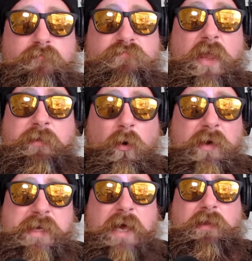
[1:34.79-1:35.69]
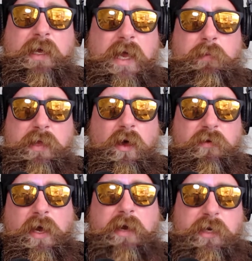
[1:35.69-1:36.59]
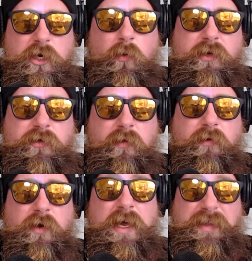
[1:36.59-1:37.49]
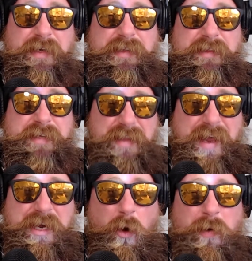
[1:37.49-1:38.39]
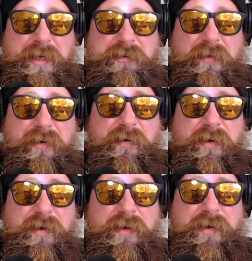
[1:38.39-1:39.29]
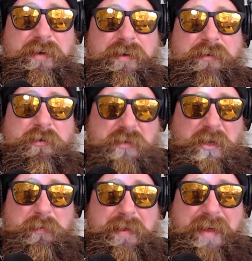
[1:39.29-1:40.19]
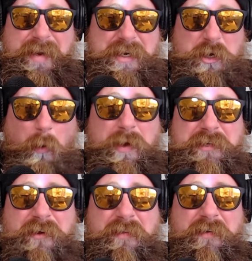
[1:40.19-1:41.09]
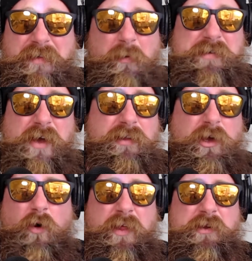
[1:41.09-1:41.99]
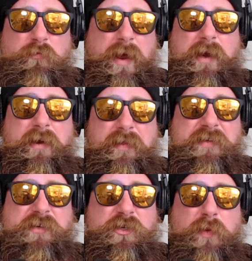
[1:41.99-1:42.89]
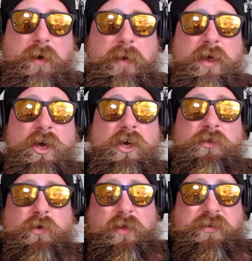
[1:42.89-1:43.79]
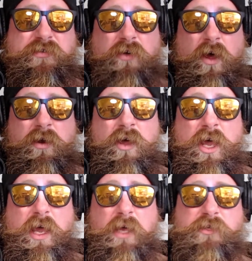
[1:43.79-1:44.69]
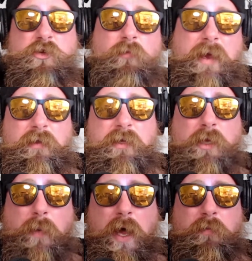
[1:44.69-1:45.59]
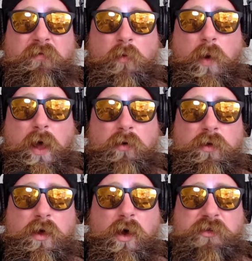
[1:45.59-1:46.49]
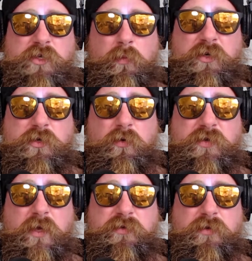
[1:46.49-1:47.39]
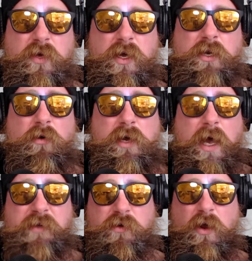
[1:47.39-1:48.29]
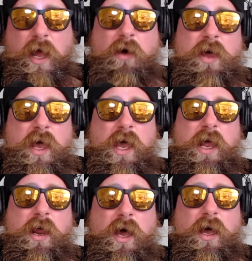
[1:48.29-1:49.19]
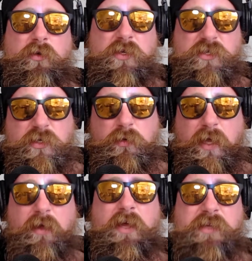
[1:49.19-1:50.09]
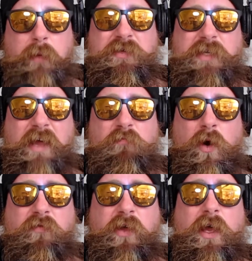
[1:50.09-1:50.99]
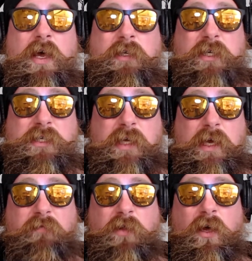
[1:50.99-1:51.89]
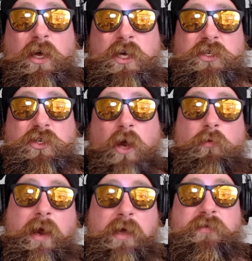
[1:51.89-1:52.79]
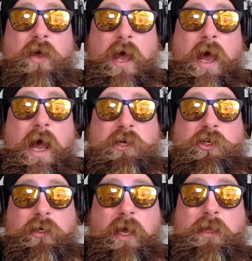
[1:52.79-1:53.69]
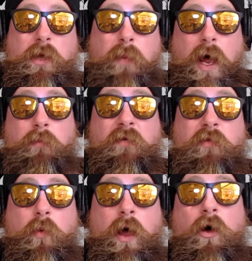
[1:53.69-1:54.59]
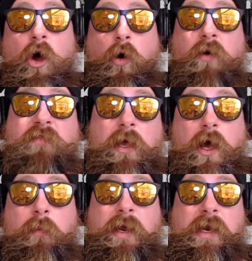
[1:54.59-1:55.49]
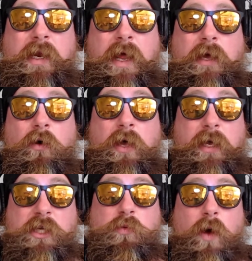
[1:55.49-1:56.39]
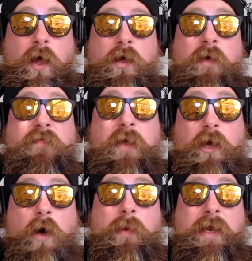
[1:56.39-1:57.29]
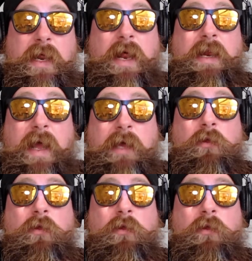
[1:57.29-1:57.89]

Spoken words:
And they always act like him and the other guy didn't know each other. Like, did they know each other? You're telling me they didn't know each other? They always act like, oh, they just ran into this experiment. So the sun hits directly at the bottom of a well on summer solstice. Now, a guy's gone out and his name is Dave Murphy, to see if the sun rays actually hit the bottom of the well or if they come in at an angle. And guess what? They come in at an angle